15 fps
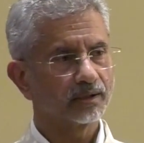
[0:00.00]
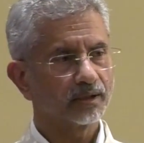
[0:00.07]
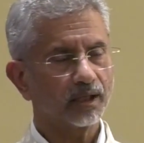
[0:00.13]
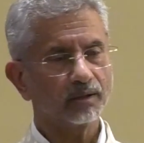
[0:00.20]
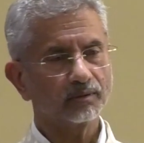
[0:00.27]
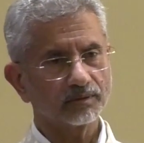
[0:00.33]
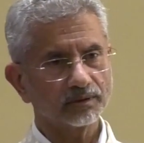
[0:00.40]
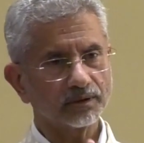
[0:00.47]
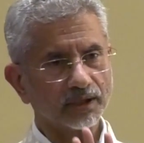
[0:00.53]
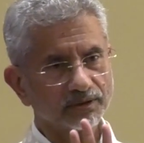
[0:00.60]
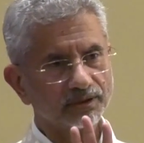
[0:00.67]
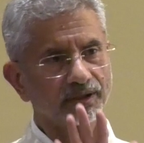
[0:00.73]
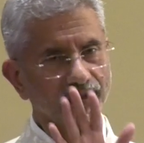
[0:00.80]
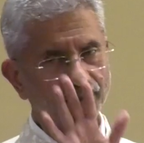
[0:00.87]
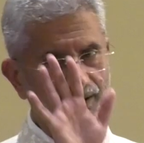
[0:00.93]
Now,
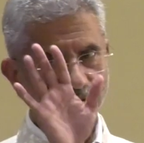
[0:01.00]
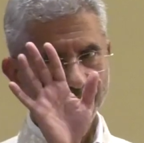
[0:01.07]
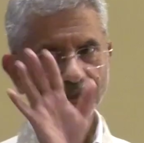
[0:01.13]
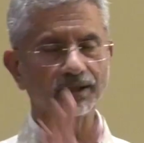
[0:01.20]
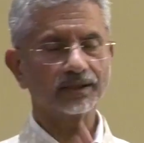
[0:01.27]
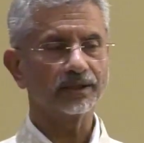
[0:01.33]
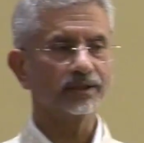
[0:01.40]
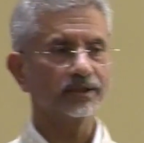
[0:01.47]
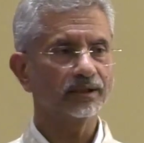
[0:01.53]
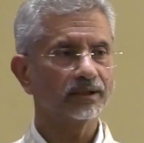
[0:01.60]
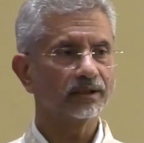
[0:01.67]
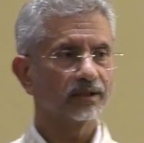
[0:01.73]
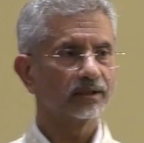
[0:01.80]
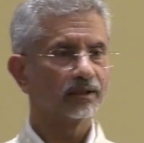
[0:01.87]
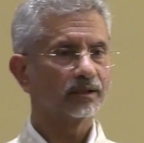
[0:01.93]
Nandan
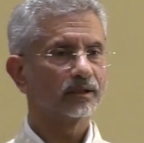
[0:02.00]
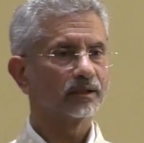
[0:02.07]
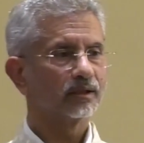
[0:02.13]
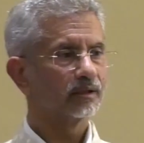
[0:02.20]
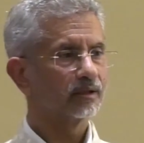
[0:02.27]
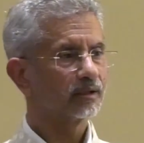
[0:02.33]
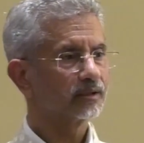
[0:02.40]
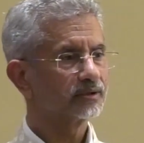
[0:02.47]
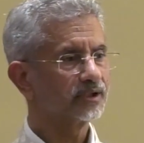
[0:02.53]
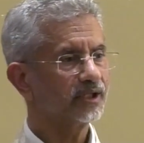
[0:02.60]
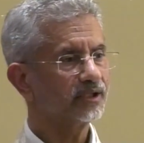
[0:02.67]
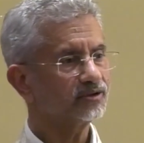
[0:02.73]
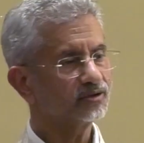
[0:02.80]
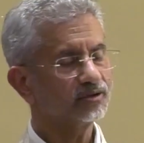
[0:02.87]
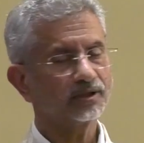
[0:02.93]
Nilekani
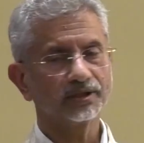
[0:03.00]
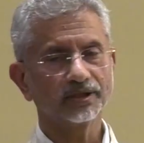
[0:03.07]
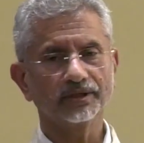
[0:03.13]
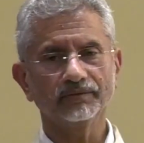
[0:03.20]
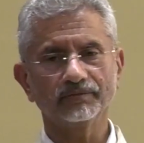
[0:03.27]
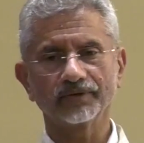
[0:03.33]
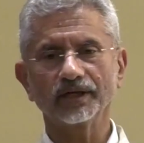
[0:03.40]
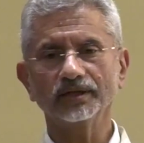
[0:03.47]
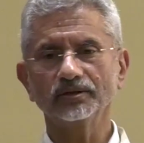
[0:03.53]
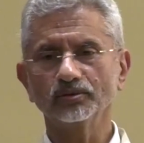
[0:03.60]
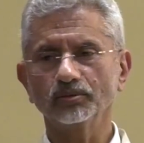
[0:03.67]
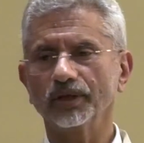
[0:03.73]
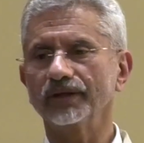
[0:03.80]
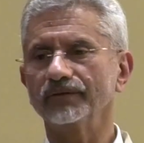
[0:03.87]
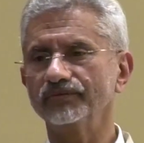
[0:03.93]
says that he went
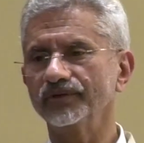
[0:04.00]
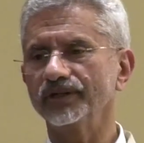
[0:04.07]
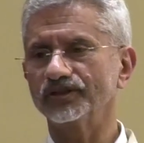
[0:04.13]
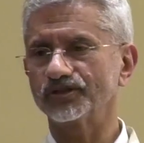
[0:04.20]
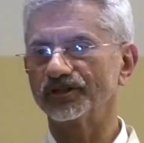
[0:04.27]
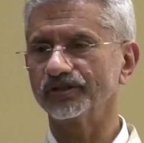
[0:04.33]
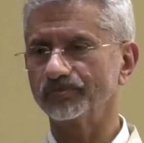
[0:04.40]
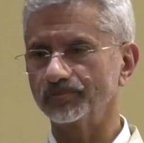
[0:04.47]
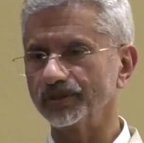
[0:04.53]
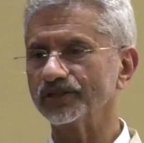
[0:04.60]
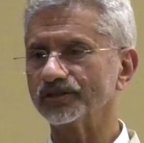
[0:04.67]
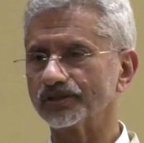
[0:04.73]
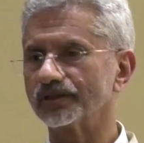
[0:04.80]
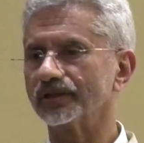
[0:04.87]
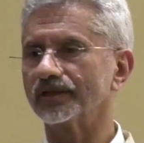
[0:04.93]
to every chief
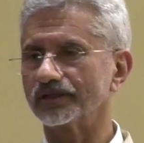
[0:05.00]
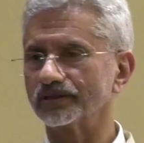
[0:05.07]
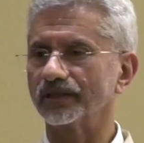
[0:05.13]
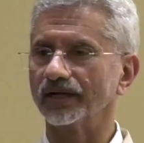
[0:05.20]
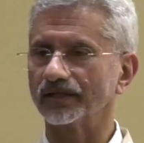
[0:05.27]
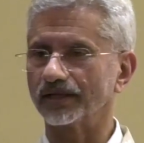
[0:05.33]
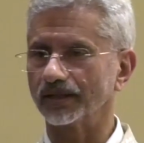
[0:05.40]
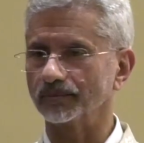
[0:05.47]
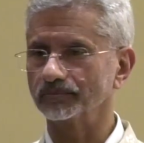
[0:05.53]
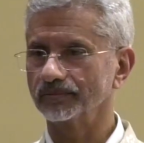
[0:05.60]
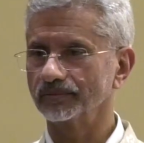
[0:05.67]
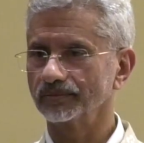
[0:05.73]
minister at that time,